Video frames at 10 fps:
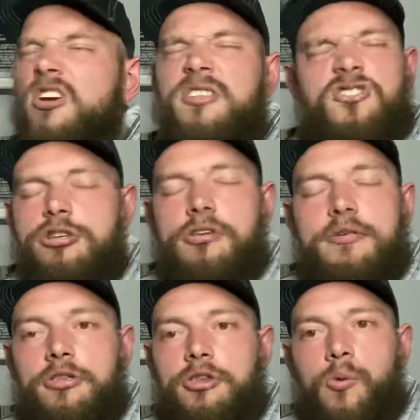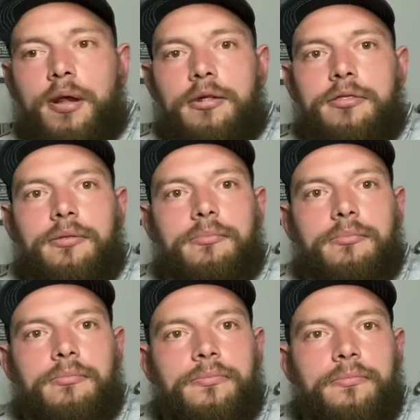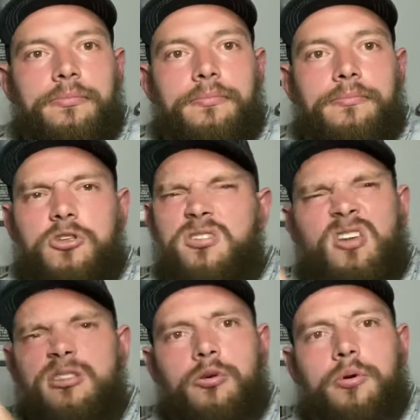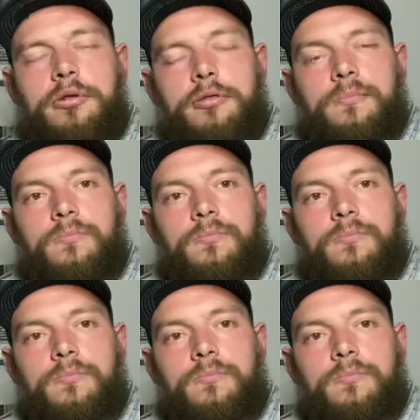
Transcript: just doesn't do anything. Just doesn't do anything.